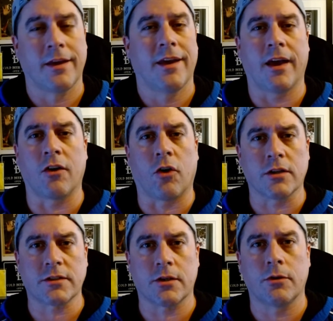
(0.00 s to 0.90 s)
And
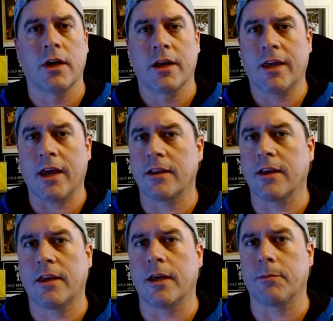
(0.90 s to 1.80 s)
also, can they
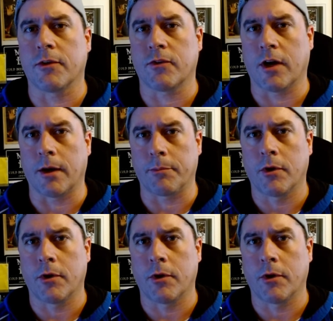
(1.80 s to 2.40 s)
keep this up